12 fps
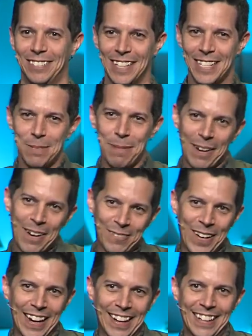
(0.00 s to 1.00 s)
Spirit
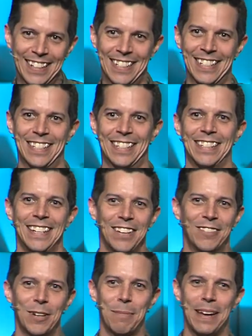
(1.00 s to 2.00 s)
fingers
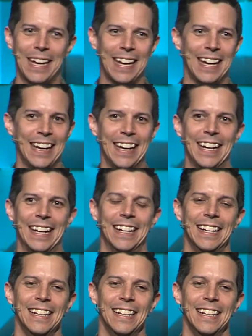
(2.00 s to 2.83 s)
for me.